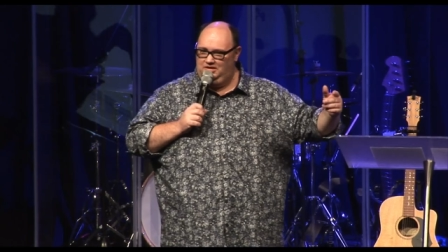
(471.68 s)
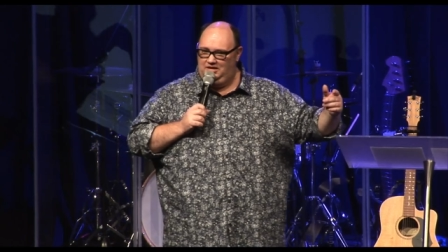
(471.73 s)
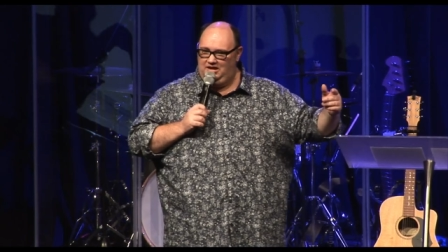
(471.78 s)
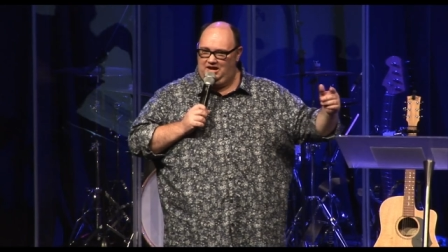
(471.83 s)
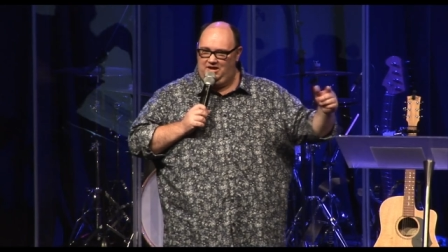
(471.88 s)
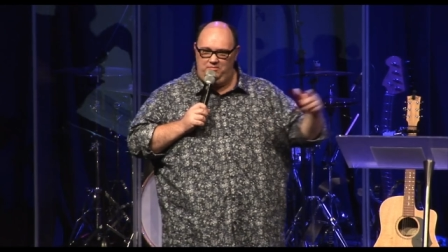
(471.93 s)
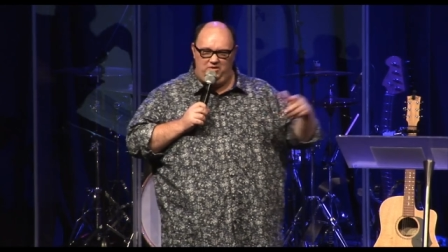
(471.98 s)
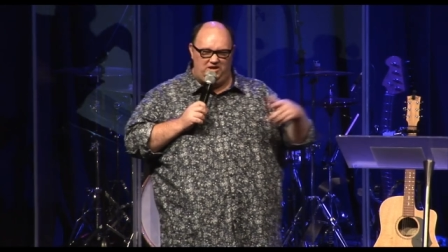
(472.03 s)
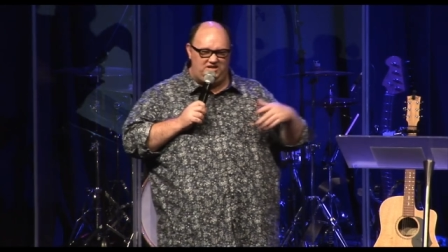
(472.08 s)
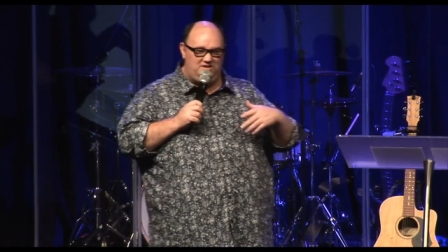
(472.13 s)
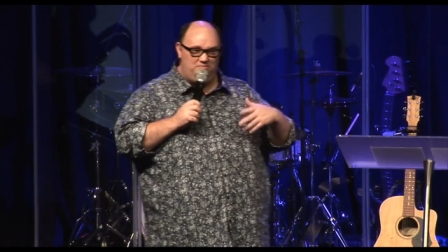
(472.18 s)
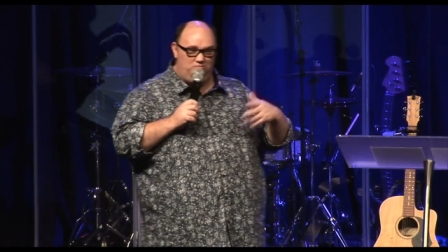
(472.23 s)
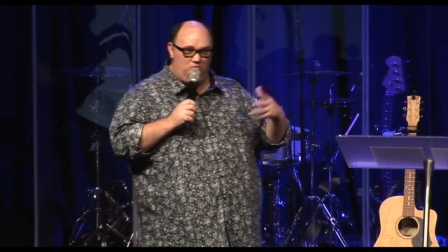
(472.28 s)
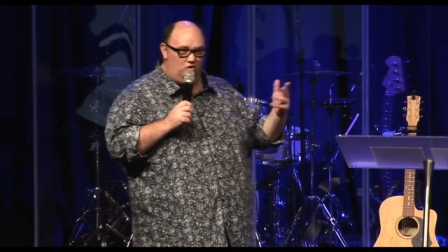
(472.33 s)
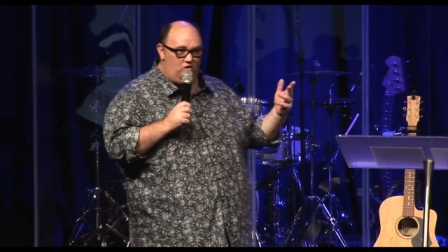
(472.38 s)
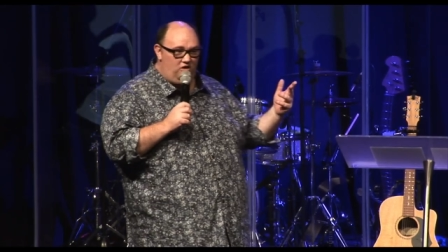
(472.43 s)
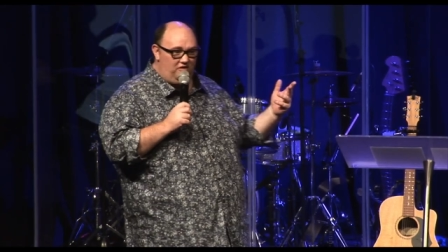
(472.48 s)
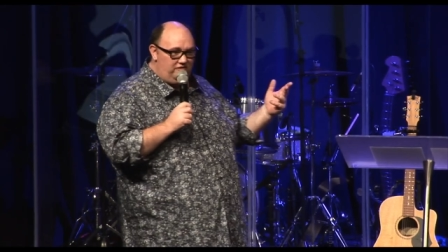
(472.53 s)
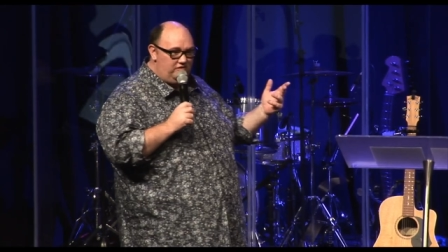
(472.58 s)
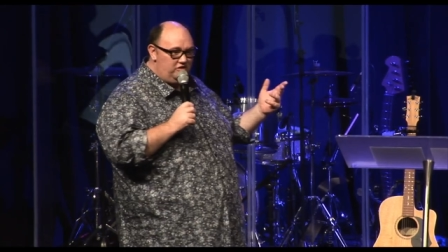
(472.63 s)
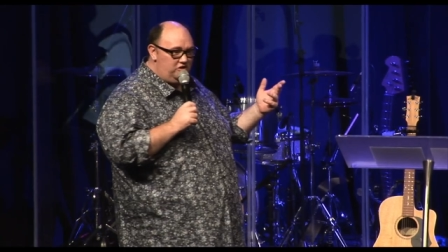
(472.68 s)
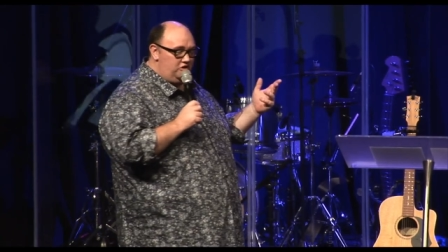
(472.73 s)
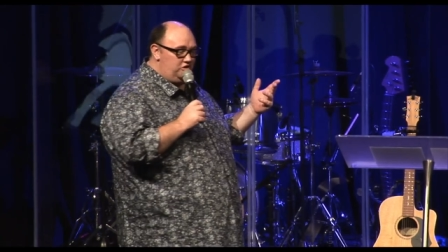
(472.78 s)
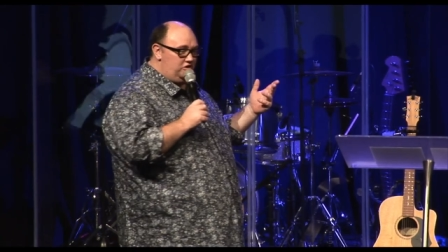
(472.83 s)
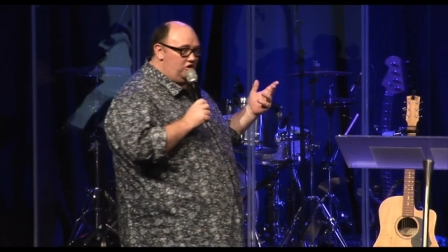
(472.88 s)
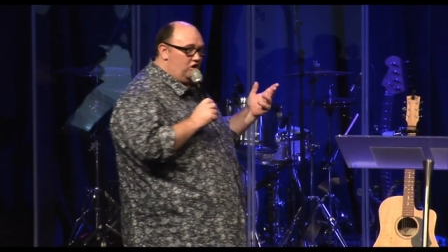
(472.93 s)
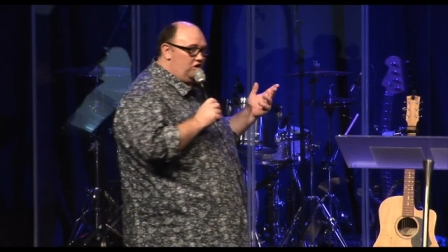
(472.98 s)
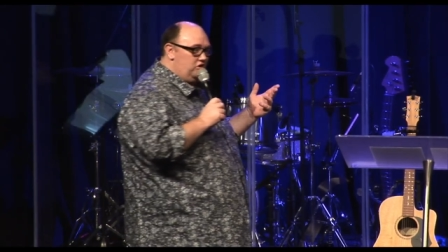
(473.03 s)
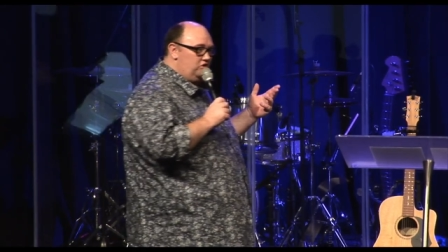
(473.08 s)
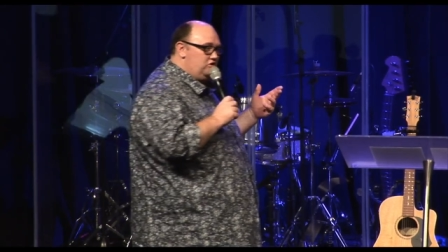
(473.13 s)
And much more often than
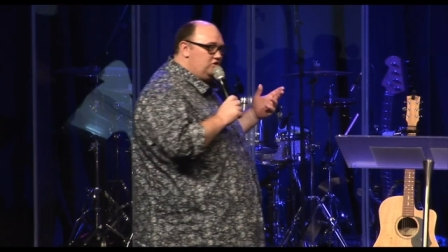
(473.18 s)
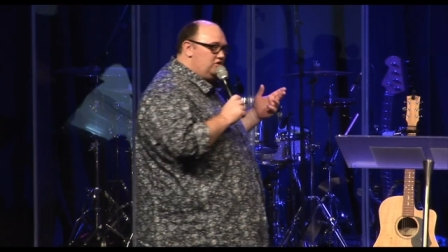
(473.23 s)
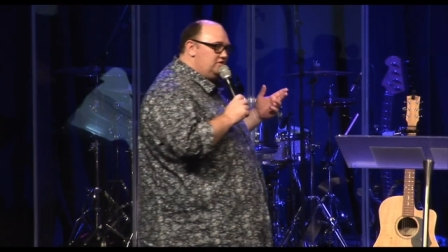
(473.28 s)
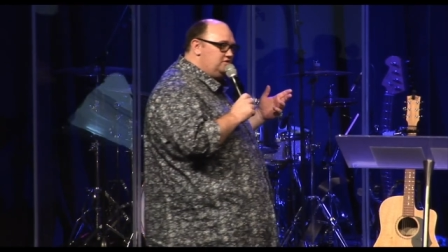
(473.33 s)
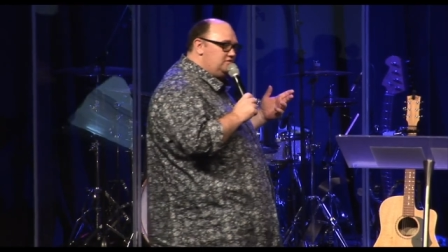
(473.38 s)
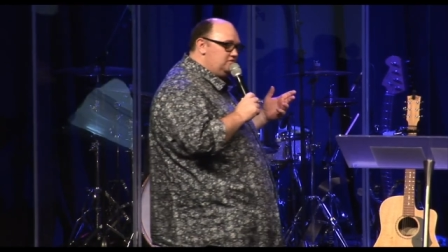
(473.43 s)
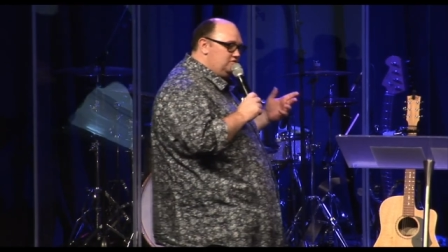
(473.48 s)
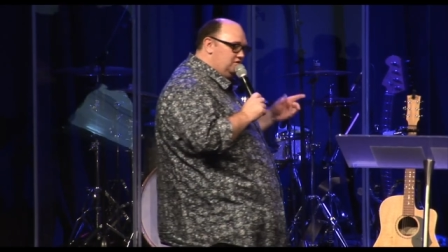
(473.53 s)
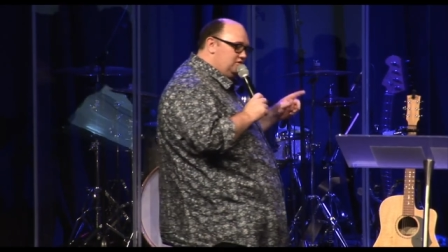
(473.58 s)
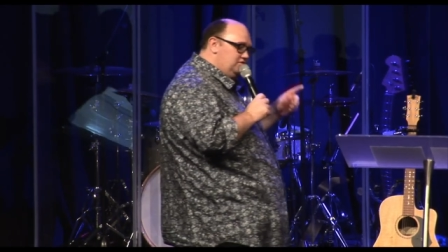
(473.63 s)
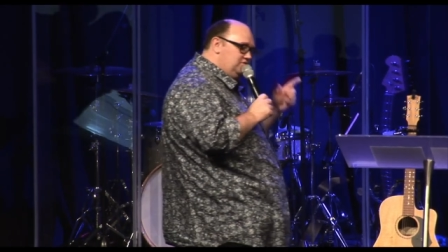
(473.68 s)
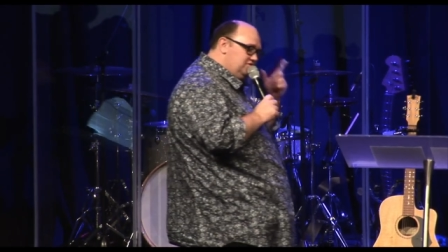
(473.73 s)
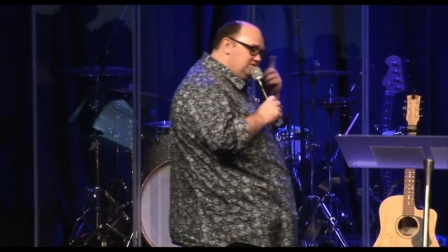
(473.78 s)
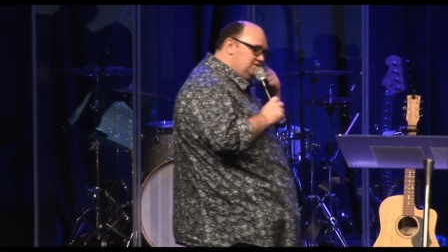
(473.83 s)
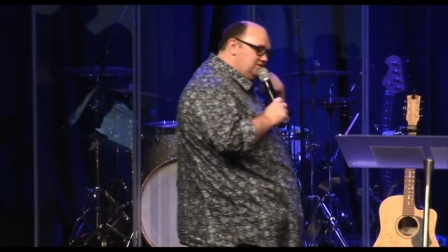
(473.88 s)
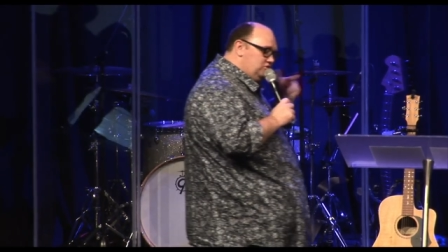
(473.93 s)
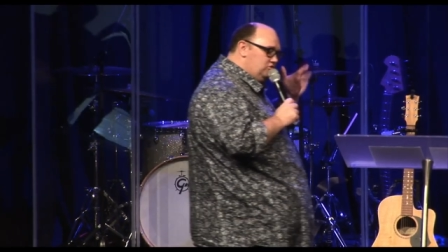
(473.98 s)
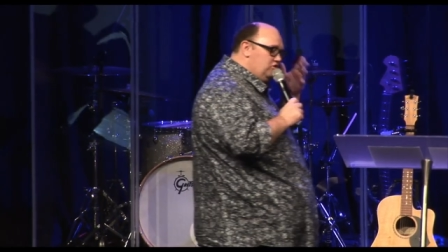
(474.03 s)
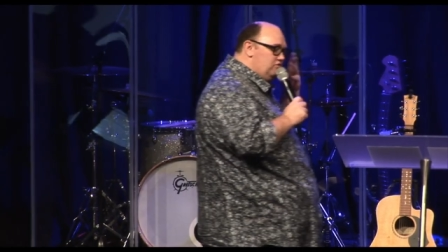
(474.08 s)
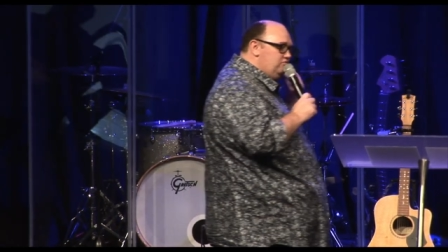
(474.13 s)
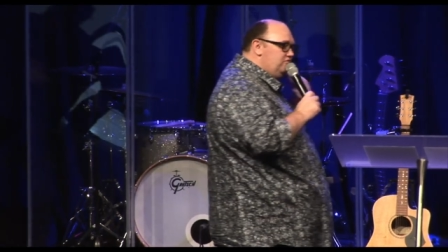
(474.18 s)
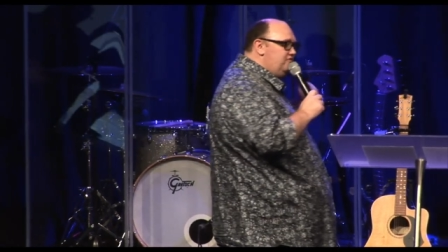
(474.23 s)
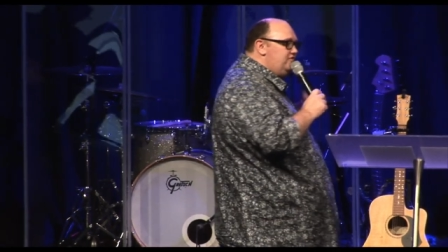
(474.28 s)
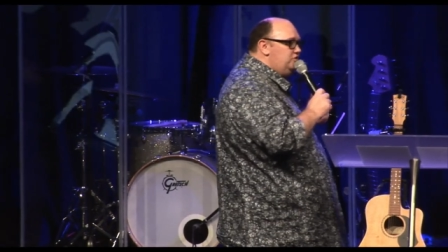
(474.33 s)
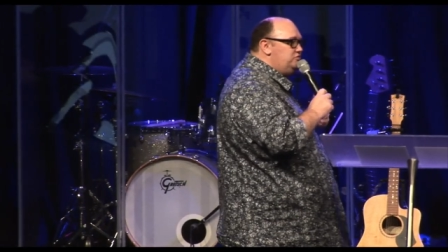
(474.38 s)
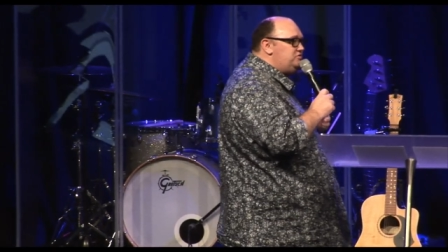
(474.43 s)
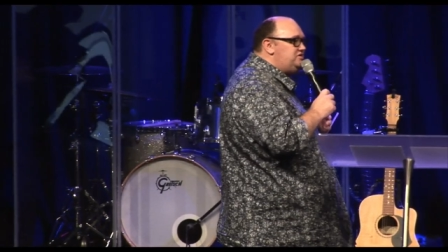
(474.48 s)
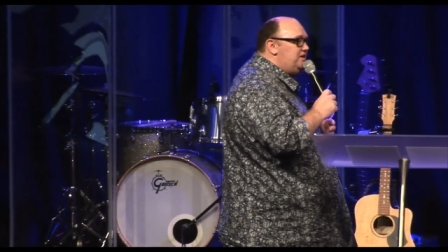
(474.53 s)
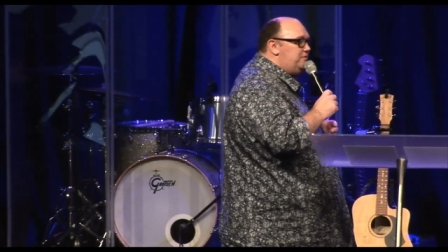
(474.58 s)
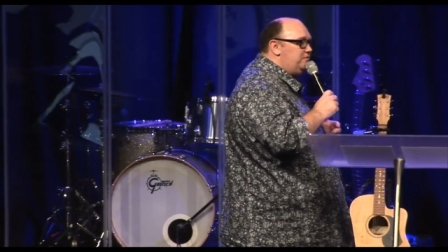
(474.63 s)
not, God, uh, God
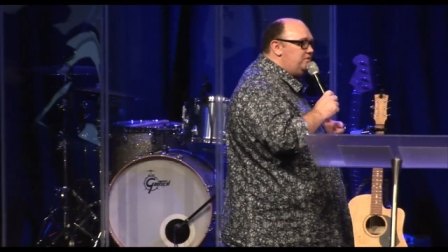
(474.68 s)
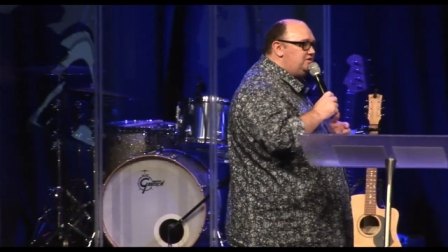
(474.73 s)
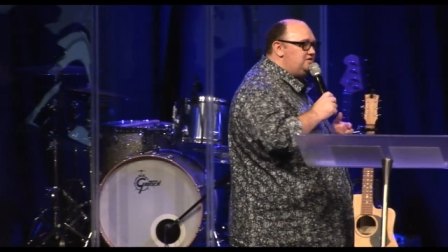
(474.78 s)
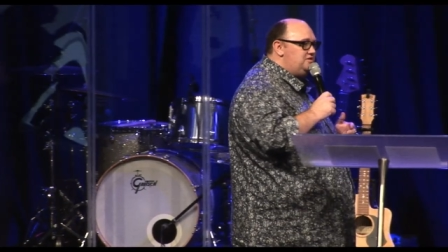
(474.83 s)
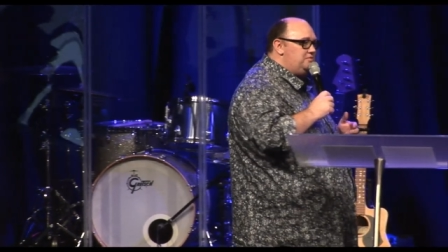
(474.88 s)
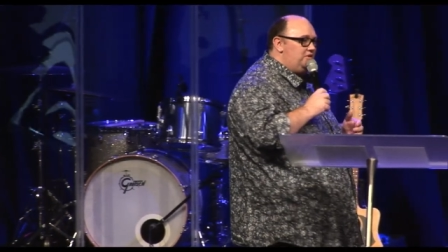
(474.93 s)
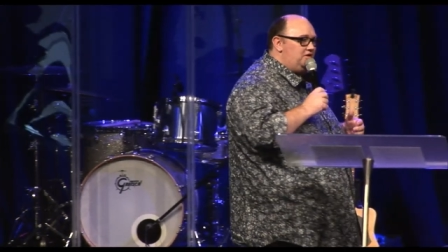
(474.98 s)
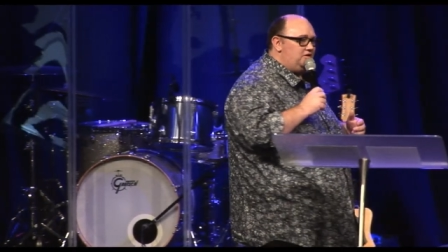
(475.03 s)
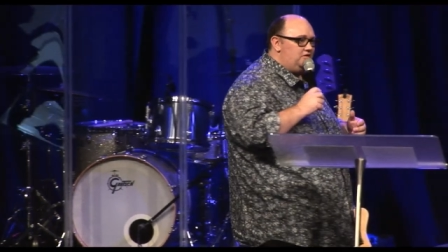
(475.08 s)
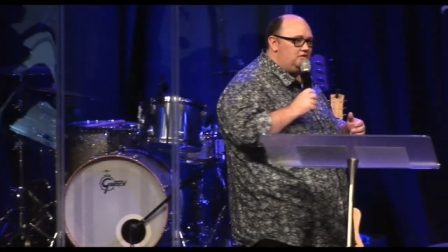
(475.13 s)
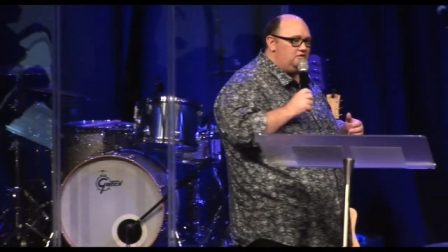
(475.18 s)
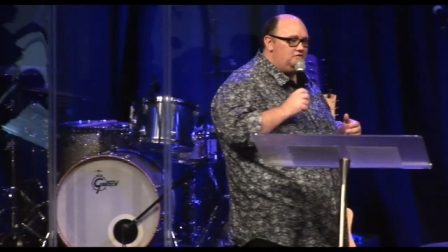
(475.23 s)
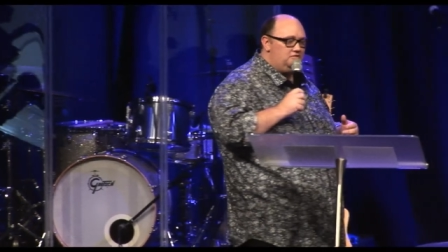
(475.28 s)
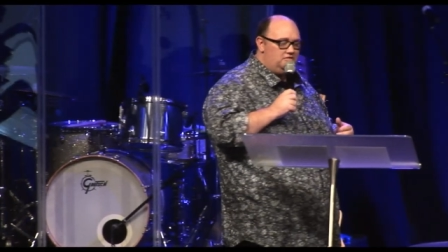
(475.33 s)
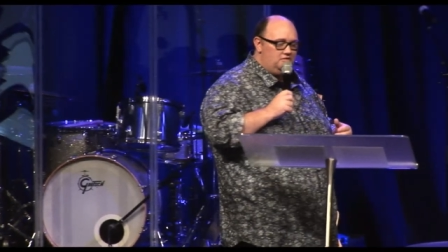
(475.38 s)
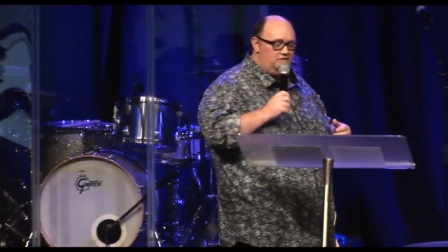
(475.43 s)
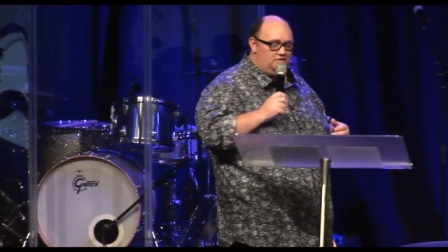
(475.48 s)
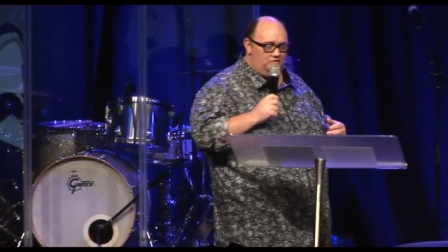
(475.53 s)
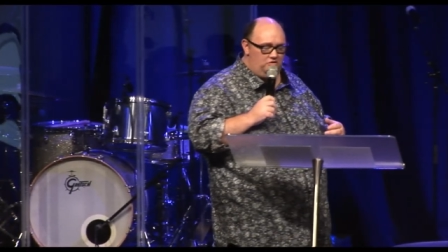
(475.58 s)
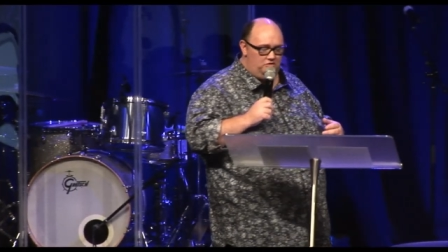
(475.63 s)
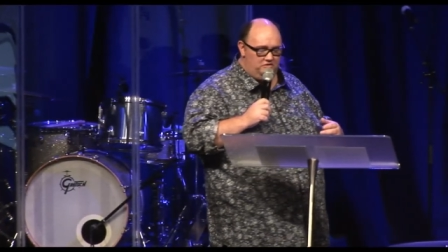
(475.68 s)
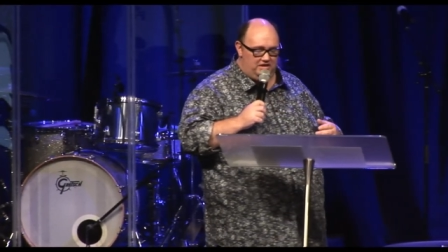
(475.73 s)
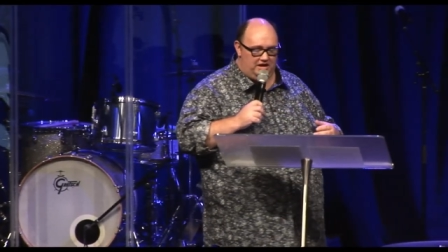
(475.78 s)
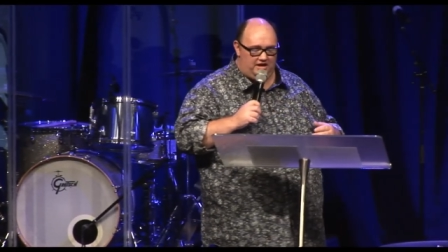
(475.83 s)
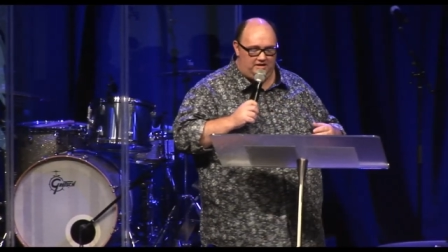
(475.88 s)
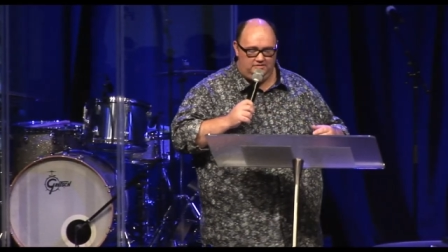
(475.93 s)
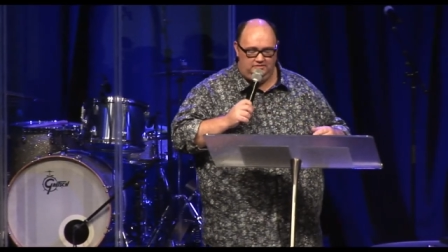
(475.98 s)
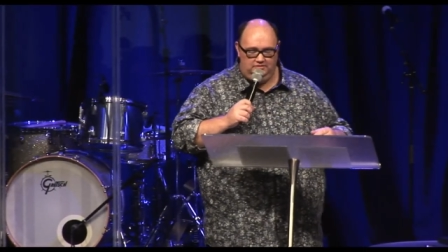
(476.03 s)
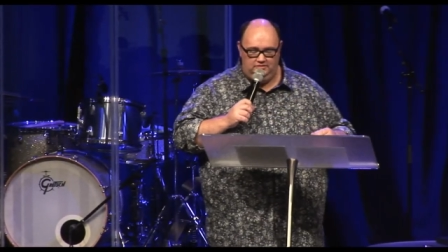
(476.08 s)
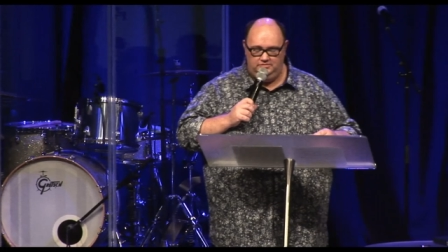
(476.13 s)
reveals something to me through that.